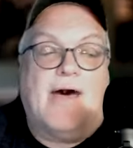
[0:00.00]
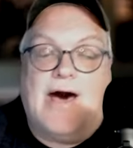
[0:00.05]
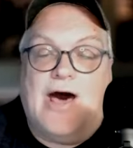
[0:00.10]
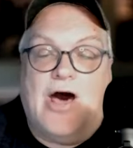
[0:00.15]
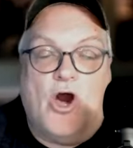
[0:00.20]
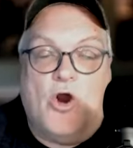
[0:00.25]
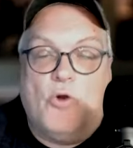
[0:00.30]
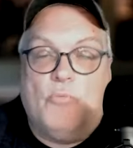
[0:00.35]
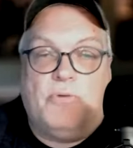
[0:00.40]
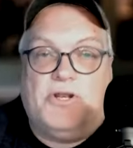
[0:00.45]
I
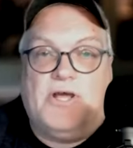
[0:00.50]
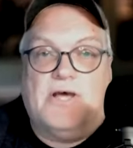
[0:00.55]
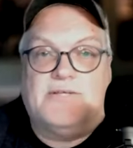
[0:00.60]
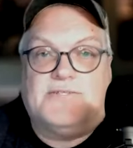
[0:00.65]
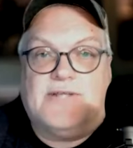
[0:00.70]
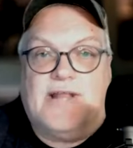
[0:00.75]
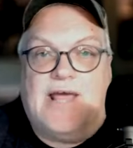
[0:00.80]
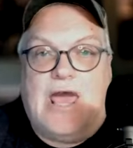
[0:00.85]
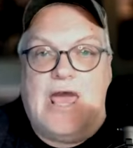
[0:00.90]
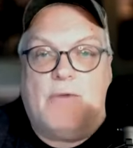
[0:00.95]
hope it
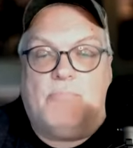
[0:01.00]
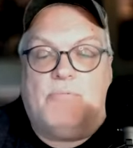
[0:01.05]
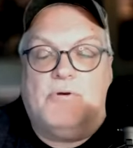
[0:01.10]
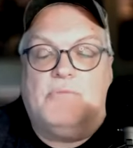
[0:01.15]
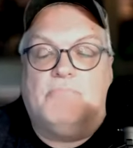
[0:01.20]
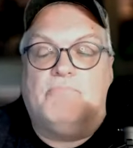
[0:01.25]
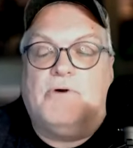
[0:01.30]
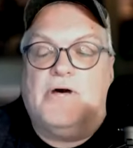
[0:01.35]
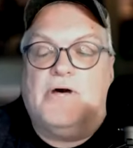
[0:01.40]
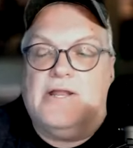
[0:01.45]
doesn't
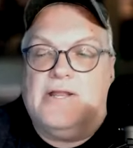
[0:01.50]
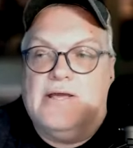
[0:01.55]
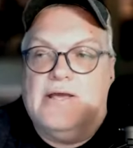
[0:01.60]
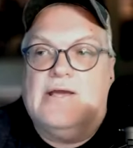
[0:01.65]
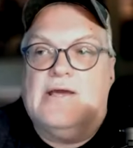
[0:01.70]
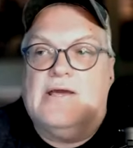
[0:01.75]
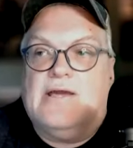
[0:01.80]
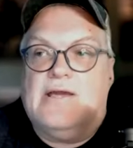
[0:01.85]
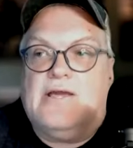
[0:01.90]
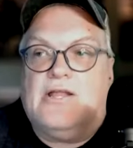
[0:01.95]
happen, but
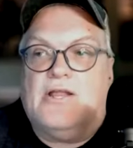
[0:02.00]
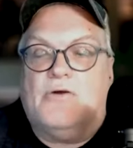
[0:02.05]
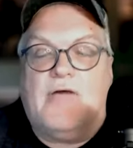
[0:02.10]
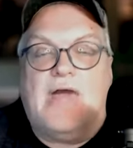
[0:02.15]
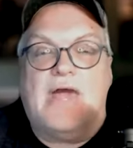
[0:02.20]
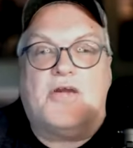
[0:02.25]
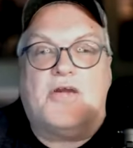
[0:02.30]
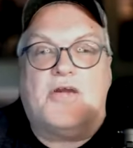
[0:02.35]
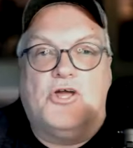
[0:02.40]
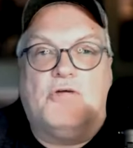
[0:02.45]
you know,
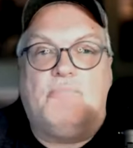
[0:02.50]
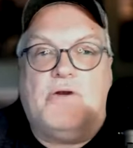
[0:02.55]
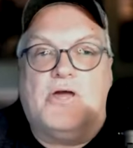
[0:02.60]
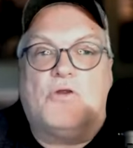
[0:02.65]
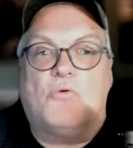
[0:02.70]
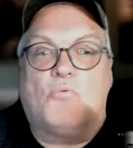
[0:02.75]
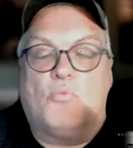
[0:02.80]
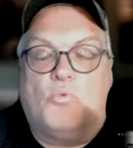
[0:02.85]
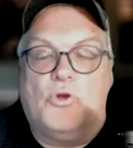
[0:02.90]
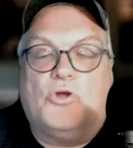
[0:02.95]
that could have been
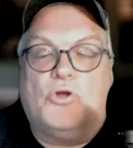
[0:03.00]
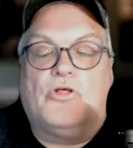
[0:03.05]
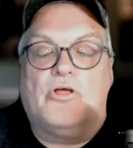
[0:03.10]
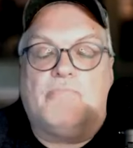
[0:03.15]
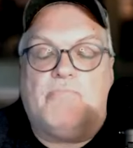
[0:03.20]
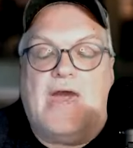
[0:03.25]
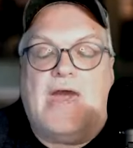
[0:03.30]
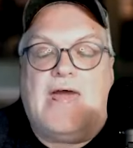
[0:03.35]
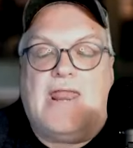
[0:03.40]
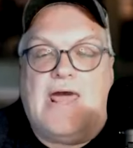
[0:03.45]
a really
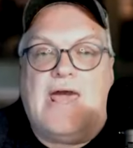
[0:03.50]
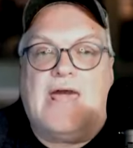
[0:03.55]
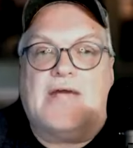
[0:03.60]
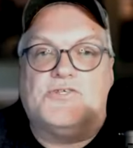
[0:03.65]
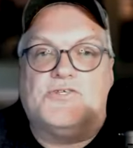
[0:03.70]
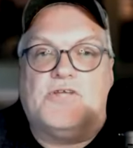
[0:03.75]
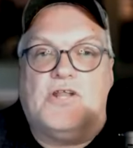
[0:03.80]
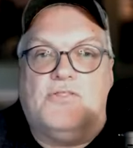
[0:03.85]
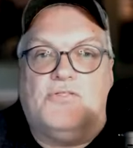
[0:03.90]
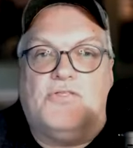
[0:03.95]
bad
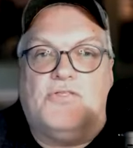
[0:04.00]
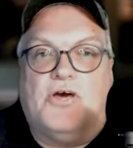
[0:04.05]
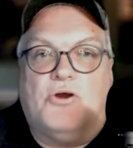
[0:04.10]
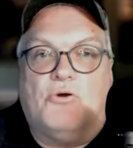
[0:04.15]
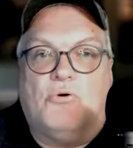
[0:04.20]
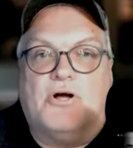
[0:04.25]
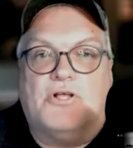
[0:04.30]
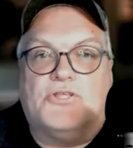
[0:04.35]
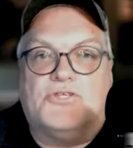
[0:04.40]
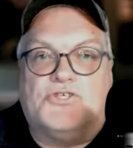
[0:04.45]
accident
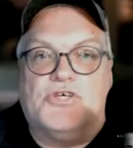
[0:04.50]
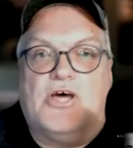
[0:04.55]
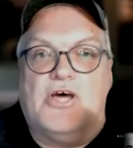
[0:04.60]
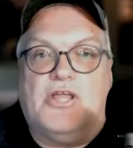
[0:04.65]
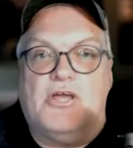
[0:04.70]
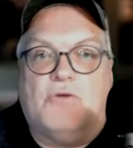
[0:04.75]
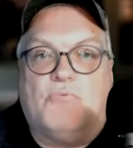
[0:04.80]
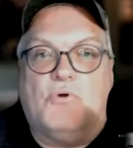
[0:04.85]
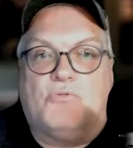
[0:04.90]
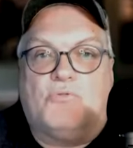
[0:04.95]
though on
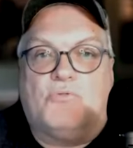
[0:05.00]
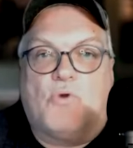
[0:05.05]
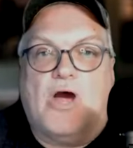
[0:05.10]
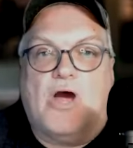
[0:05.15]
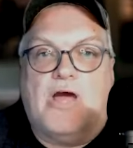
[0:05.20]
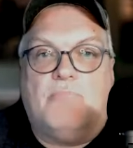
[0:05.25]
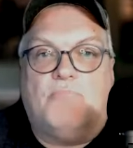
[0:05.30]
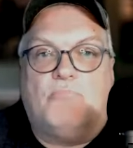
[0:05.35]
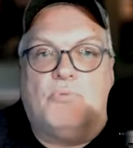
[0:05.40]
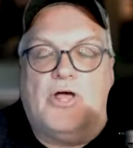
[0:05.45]
Sunday with
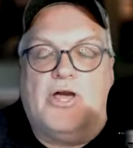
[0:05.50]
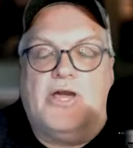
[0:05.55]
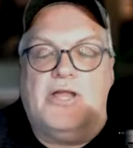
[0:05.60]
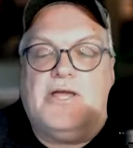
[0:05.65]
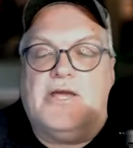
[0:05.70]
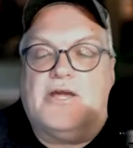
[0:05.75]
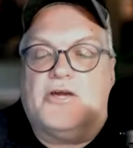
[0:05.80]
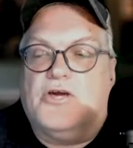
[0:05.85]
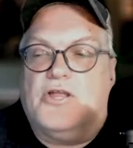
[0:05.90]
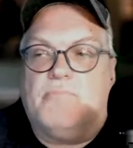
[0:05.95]
Ryan
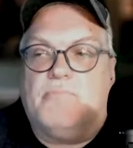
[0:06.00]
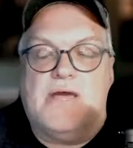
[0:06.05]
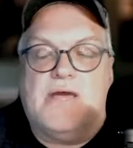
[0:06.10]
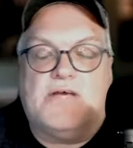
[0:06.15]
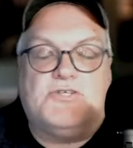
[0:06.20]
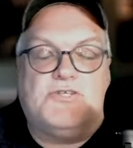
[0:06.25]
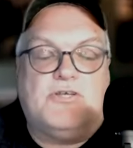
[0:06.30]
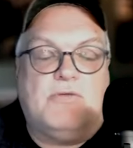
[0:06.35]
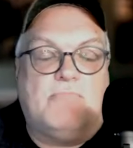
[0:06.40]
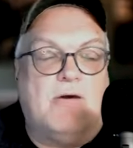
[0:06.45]
Blaney. It could have
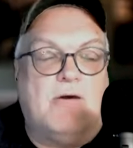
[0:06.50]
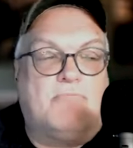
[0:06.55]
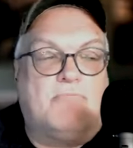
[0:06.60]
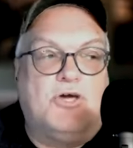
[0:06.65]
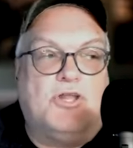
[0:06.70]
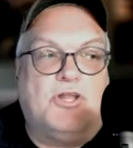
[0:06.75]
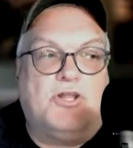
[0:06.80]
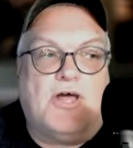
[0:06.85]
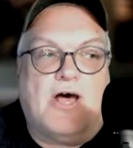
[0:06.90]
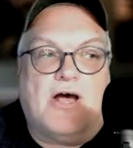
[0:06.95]
messed him up,
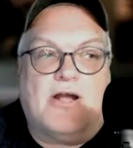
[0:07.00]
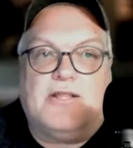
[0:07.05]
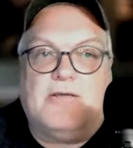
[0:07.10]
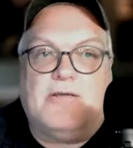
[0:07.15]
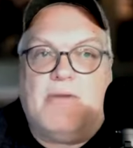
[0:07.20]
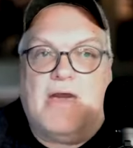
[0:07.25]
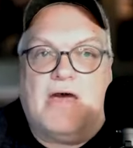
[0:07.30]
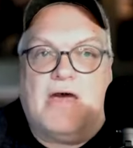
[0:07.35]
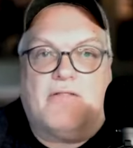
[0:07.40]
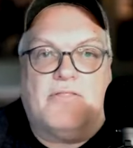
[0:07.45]
could have knocked
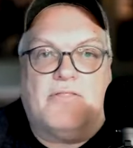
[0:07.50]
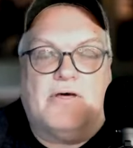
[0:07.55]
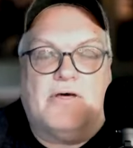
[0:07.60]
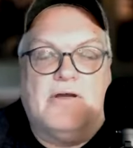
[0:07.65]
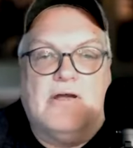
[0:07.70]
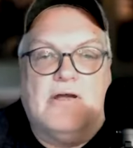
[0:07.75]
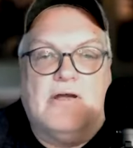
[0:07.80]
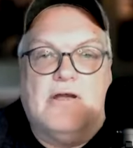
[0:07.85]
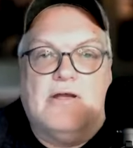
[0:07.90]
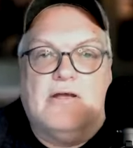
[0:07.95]
him out of the,
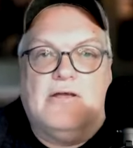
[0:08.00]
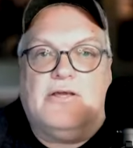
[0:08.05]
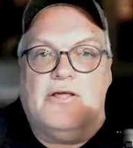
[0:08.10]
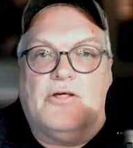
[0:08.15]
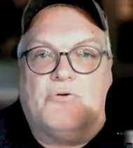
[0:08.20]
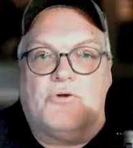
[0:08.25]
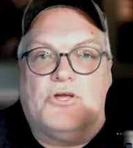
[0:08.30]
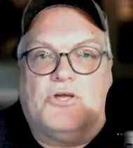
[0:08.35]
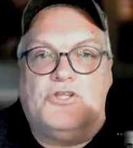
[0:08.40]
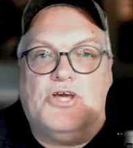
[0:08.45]
you
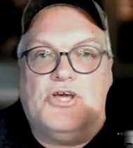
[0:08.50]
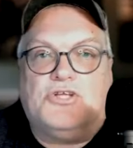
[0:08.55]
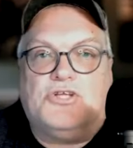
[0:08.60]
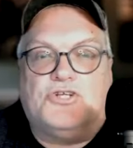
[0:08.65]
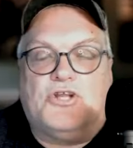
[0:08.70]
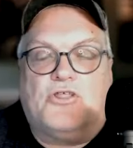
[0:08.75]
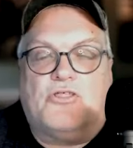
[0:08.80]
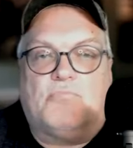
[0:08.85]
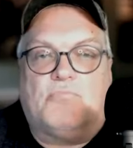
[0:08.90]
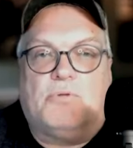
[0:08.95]
know,
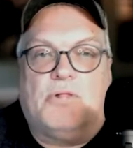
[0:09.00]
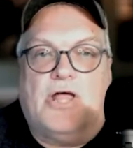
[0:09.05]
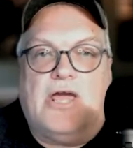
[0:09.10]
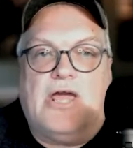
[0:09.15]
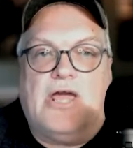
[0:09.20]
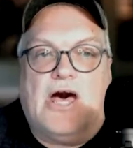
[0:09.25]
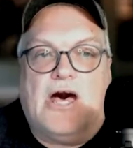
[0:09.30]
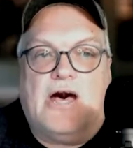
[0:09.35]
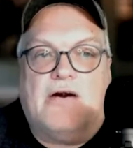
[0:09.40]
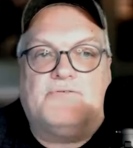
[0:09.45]
contention of the
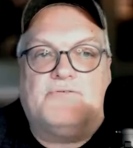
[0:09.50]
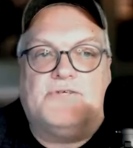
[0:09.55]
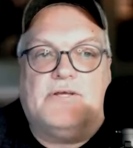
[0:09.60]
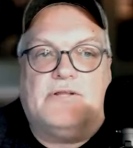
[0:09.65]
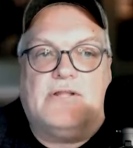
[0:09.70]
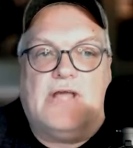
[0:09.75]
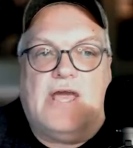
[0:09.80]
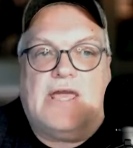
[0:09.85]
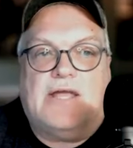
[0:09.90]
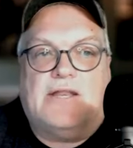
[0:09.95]
playoffs
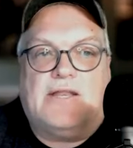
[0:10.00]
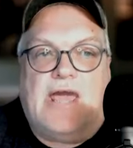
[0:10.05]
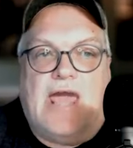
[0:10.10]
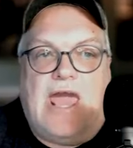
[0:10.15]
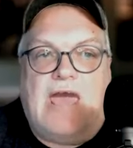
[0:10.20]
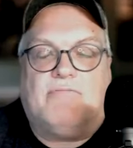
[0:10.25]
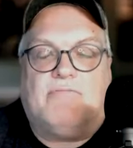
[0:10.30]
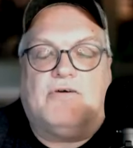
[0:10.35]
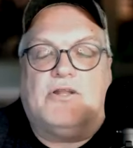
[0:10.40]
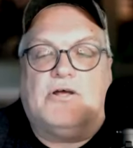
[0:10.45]
and and
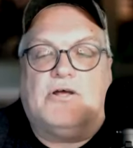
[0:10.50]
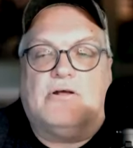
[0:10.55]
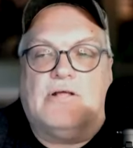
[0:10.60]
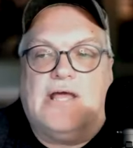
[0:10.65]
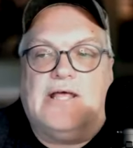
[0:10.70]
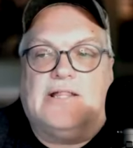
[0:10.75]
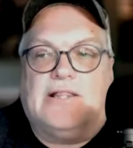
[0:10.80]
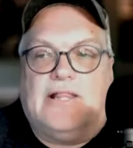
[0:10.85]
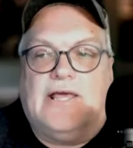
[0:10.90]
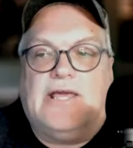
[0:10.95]
having a,
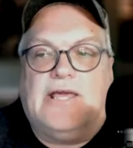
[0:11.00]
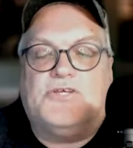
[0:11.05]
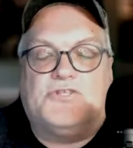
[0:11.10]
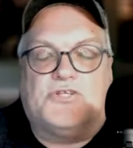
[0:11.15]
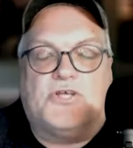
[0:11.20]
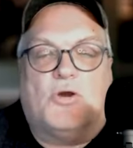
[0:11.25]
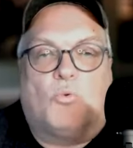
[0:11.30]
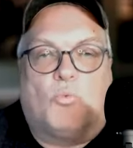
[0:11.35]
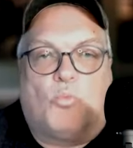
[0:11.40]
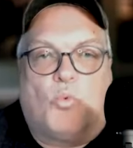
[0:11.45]
at
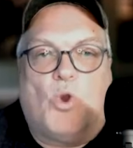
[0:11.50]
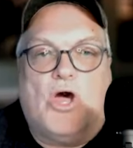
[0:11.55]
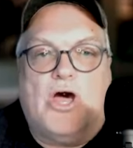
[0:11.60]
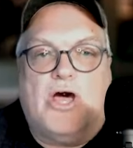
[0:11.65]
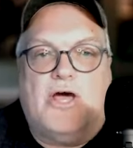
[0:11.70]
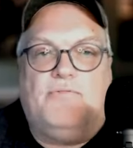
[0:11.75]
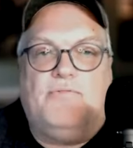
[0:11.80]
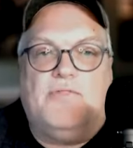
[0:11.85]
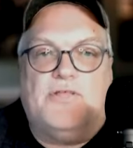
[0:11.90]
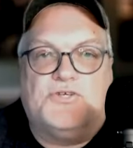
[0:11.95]
least a
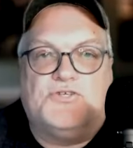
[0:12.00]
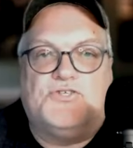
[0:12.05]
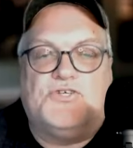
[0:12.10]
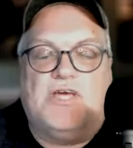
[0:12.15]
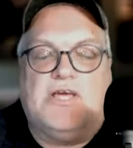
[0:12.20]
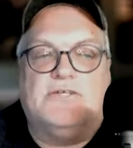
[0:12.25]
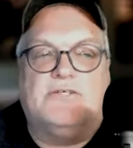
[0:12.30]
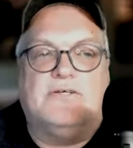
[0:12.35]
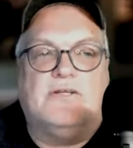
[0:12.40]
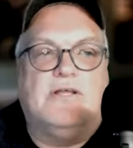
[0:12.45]
run this
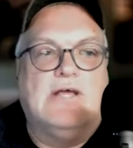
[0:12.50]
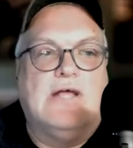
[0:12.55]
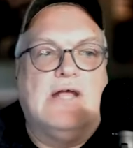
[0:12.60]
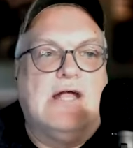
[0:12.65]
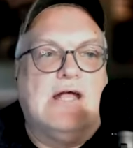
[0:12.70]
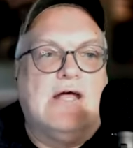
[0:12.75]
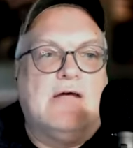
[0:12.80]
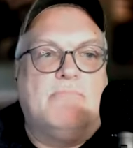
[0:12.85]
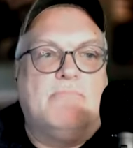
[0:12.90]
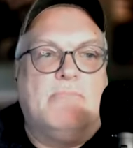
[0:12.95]
season
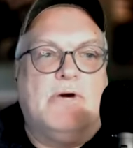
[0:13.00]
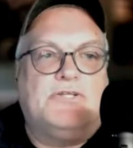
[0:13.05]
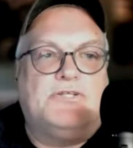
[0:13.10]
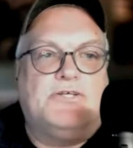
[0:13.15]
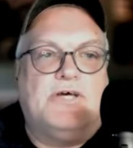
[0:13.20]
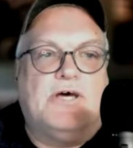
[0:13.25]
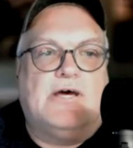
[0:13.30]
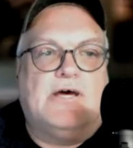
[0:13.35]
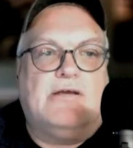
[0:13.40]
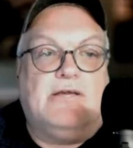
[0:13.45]
but
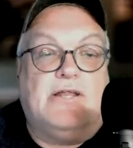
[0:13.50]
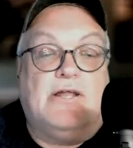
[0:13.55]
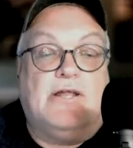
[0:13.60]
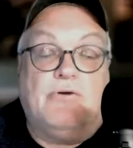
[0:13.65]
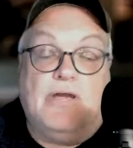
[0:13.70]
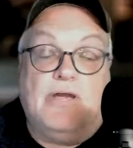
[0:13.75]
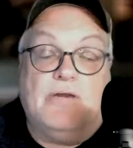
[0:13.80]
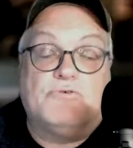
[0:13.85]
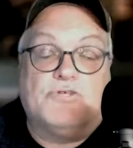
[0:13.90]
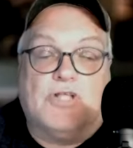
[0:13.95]
you know,
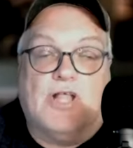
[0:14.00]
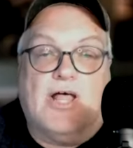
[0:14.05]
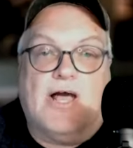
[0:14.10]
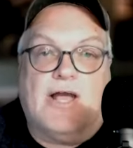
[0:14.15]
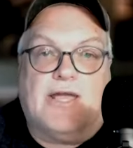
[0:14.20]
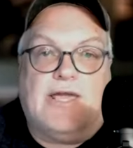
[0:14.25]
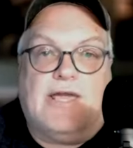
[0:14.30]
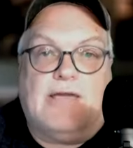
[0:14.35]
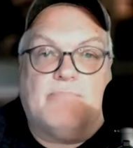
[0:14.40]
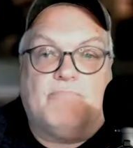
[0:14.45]
he was
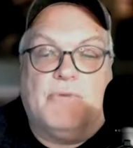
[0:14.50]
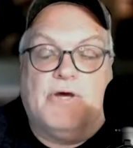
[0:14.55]
lucky.